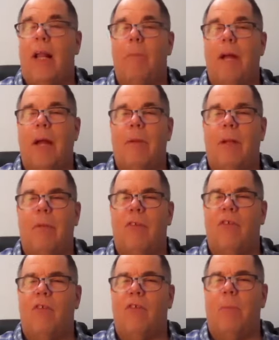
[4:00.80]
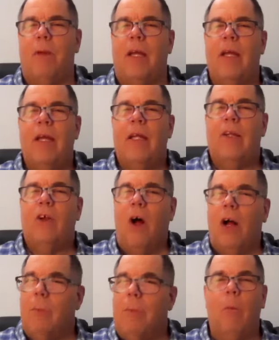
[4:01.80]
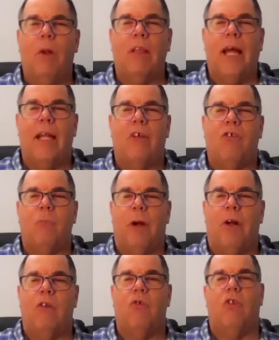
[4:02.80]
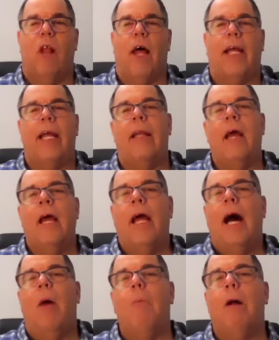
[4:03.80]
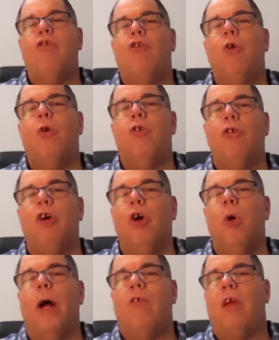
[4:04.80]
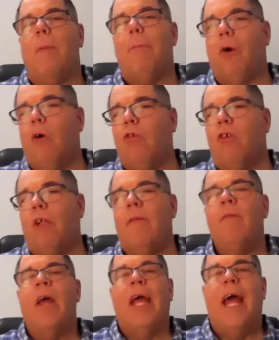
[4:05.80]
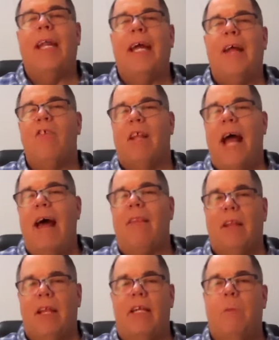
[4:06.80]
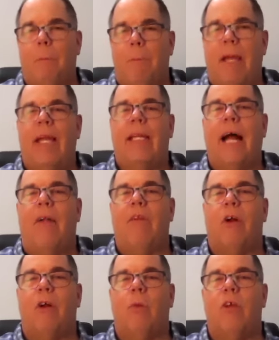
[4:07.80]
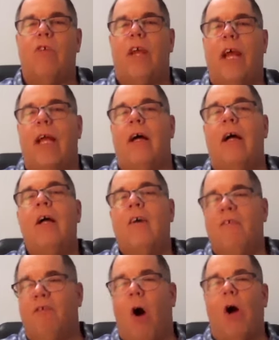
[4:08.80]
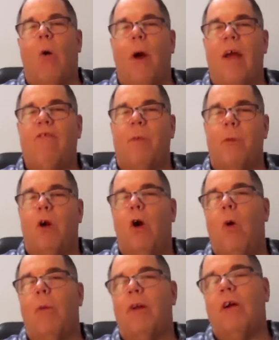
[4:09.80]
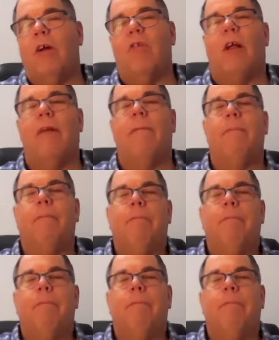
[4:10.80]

Alabama, and Mississippi. Talk about what that experience was like and how much you grew as a person and as an athlete being down there in Louisiana, far away from your home in Crestline.